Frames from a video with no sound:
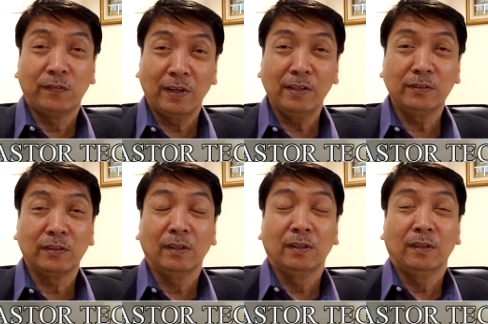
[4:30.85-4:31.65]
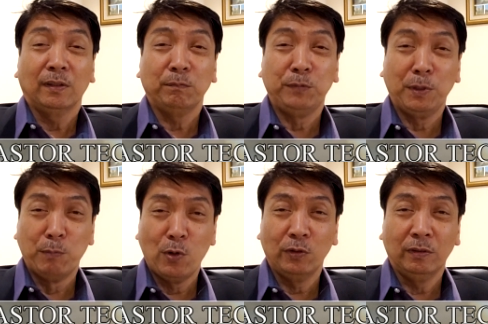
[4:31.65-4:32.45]
Friends, be
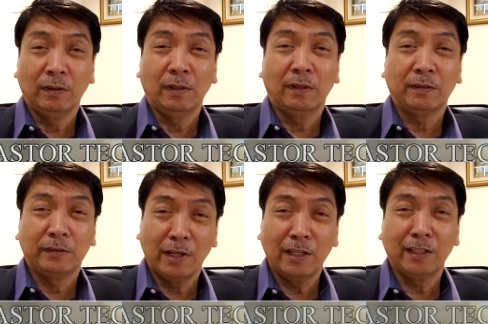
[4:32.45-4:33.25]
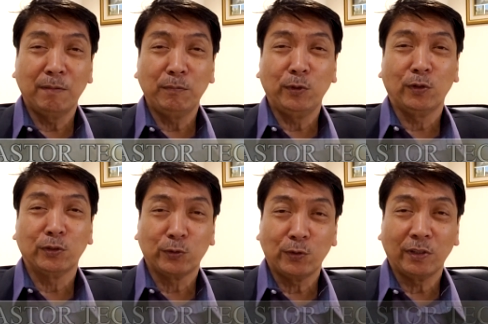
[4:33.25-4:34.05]
bold. Tell them your
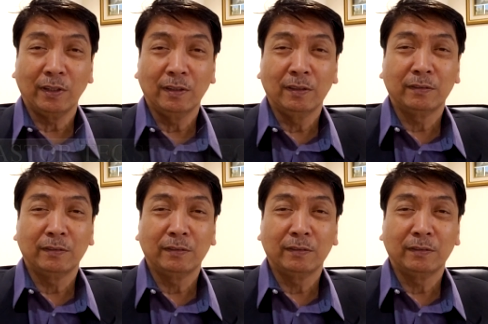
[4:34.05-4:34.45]
story.